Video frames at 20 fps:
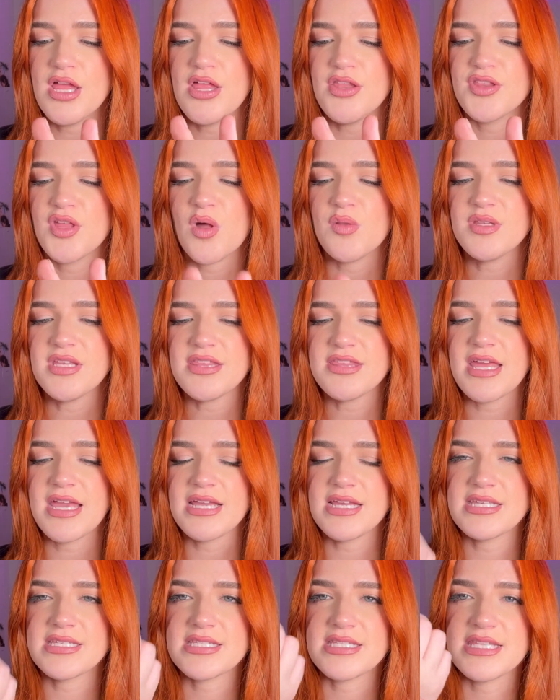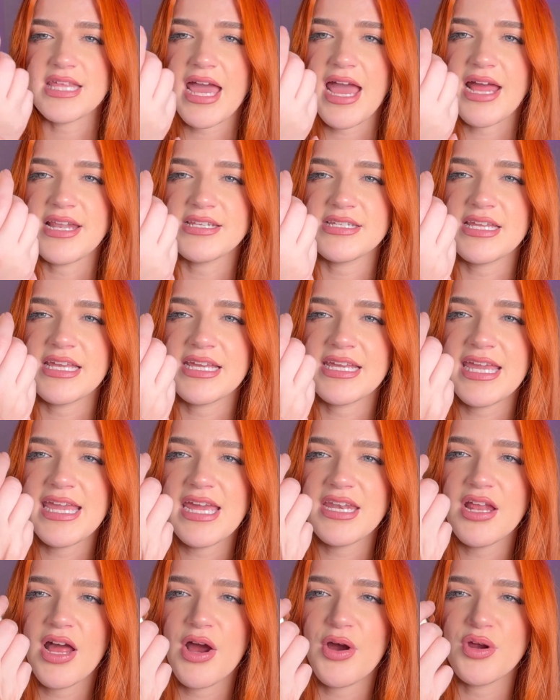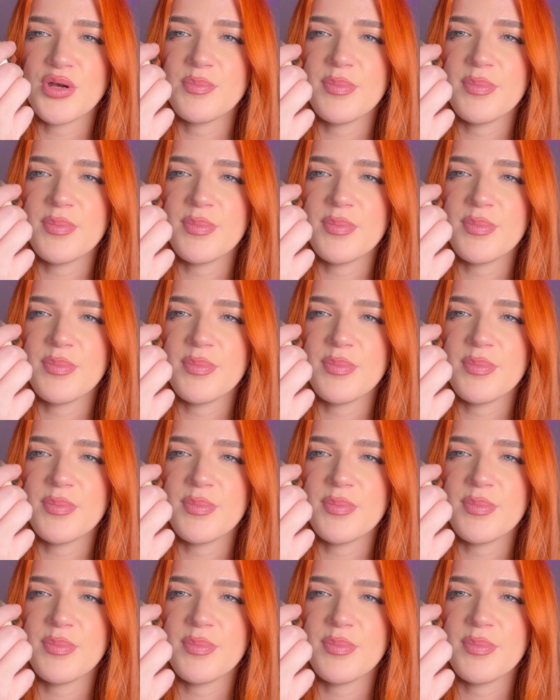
The only thing is that it can hard